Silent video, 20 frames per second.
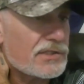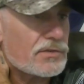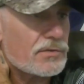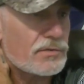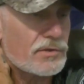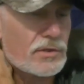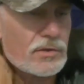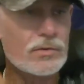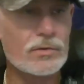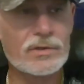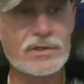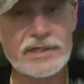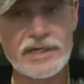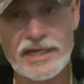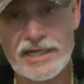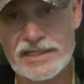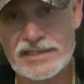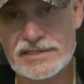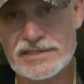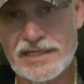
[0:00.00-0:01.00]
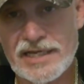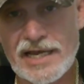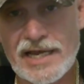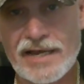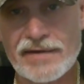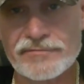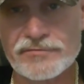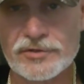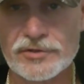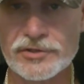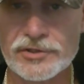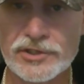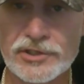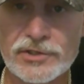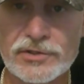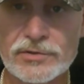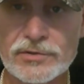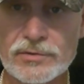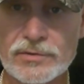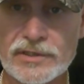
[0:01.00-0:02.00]
or the court case after
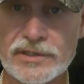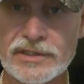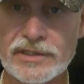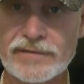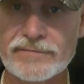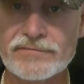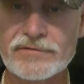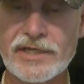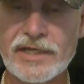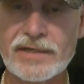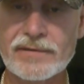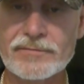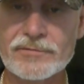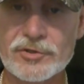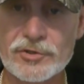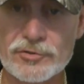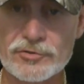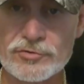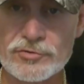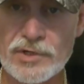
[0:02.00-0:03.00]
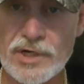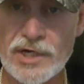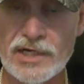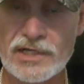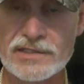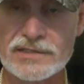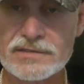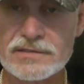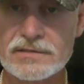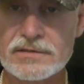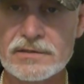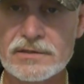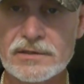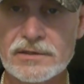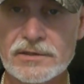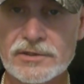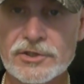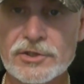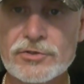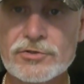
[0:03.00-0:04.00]
you, and they've named your trust,
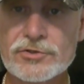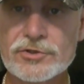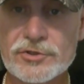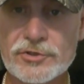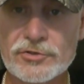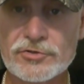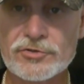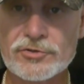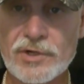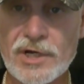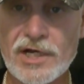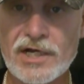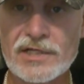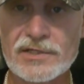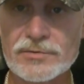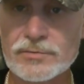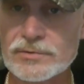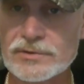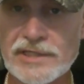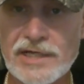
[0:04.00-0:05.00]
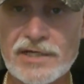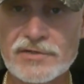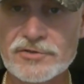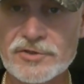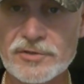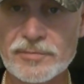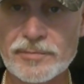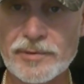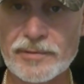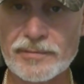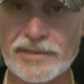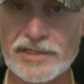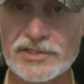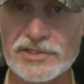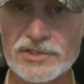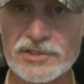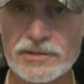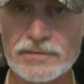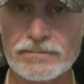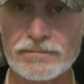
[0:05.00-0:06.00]
used your trust without your
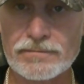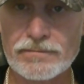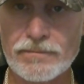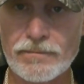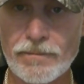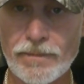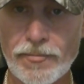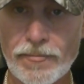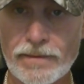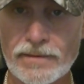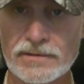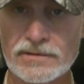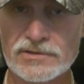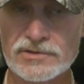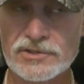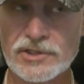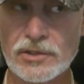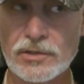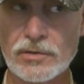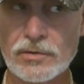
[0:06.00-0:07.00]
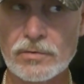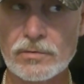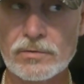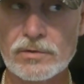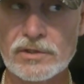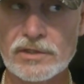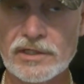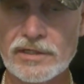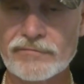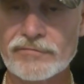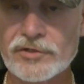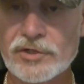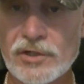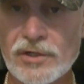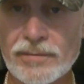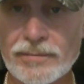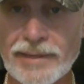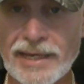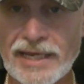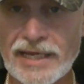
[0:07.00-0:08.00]
permission. So if you're
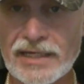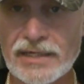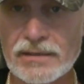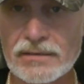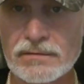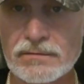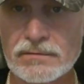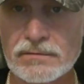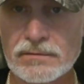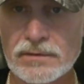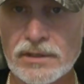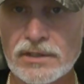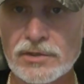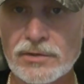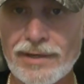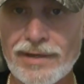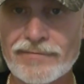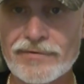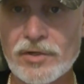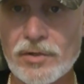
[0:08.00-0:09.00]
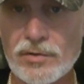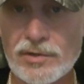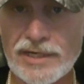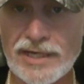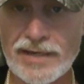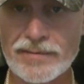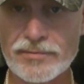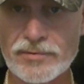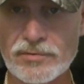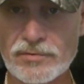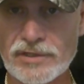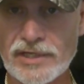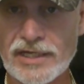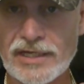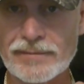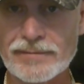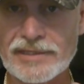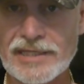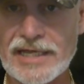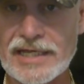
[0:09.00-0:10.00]
a man and you have an all capital
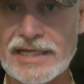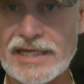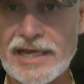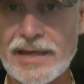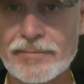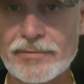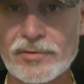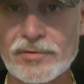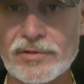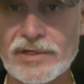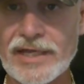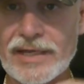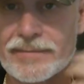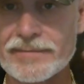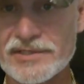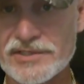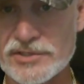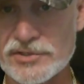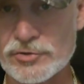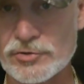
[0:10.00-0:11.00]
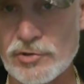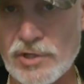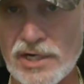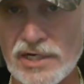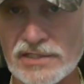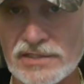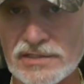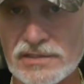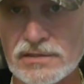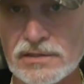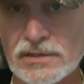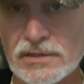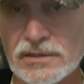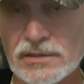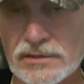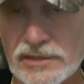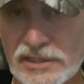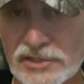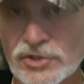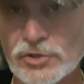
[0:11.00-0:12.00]
name and that capital name is a trust,
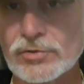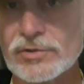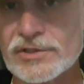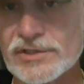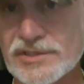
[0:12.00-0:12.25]
then you can